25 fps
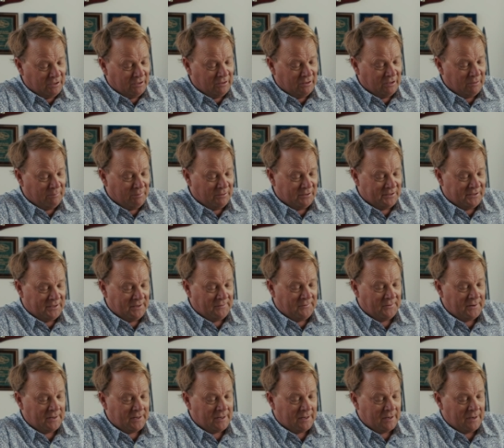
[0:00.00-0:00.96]
in the
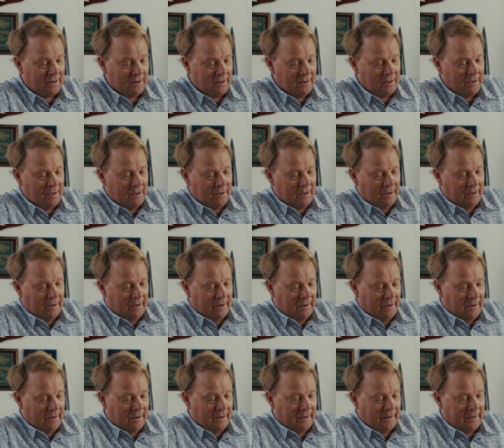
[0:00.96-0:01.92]
Pacific,
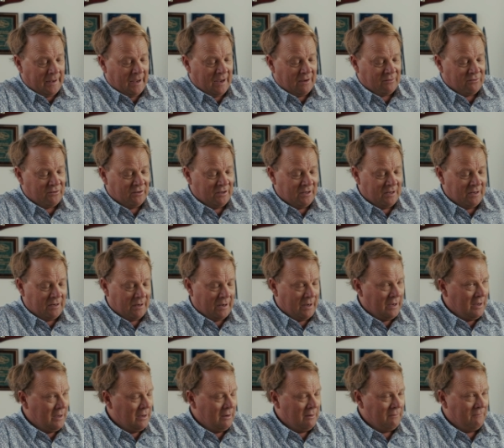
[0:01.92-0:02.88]
catching
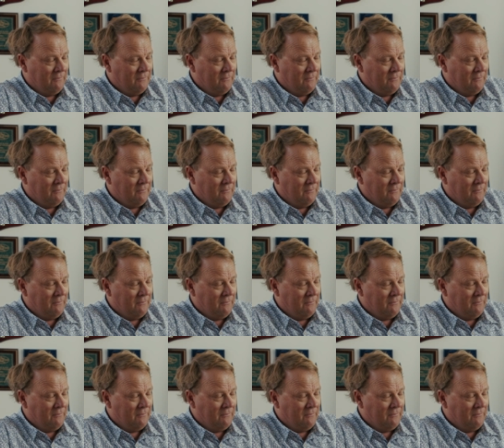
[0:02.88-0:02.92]
a